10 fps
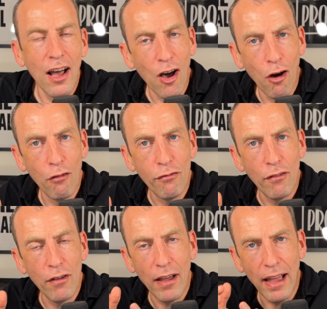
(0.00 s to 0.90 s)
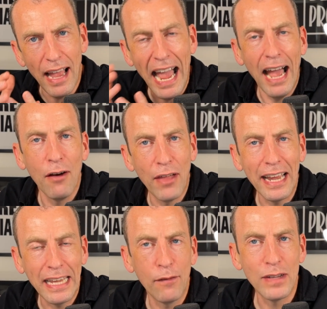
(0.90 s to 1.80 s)
of how
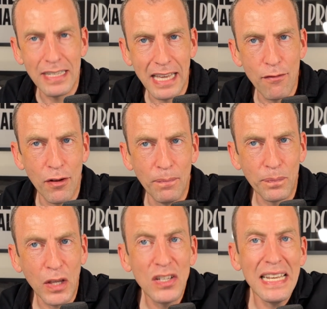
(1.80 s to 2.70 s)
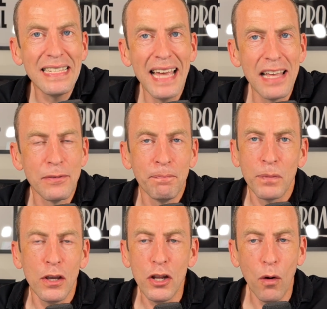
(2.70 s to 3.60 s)
that gift is given. Because he says,
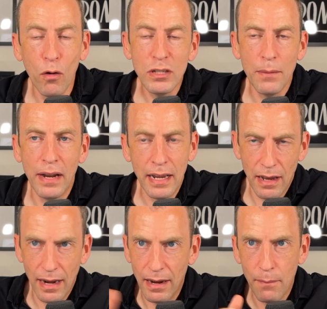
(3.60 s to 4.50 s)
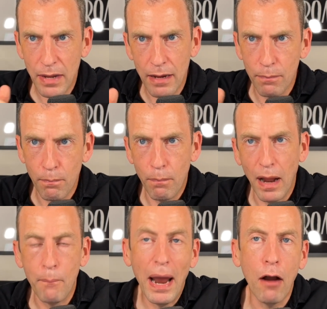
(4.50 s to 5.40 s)
you know, ultimately, and let me
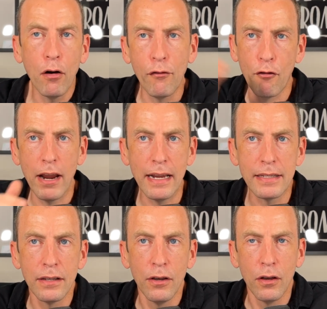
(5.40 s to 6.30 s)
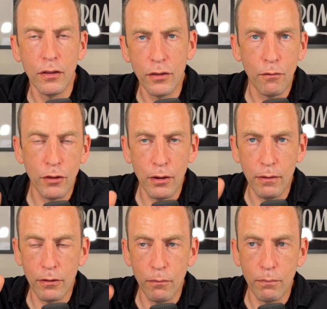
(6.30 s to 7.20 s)
like, paraphrase the, the,
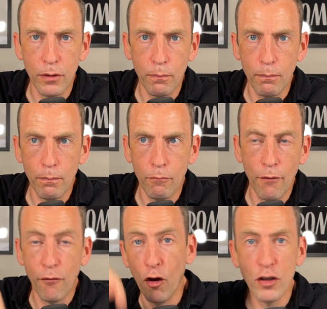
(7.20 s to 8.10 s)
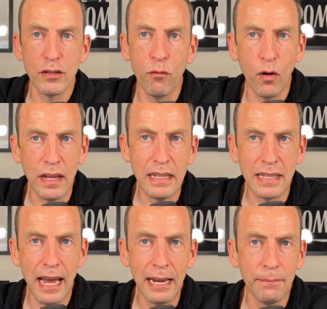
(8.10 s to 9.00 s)
the, the reverse of what he's
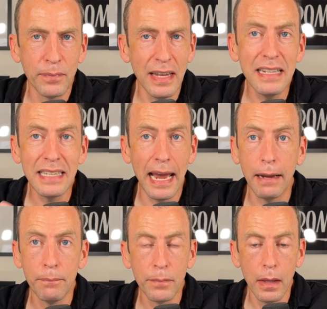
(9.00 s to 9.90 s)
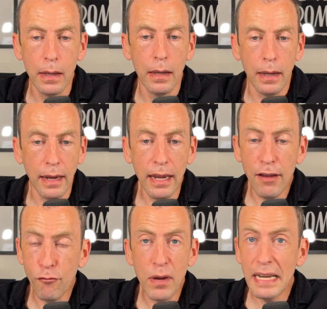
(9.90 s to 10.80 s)
saying. He's saying,
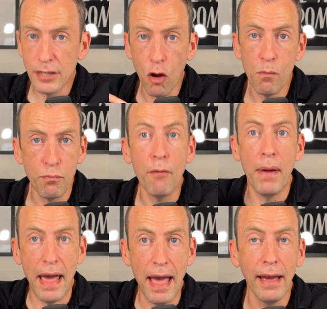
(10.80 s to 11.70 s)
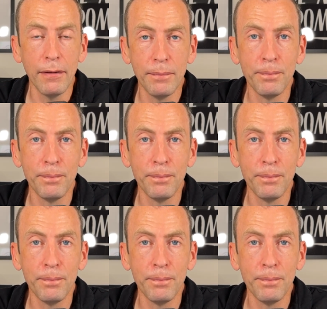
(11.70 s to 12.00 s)
if we don't prepare,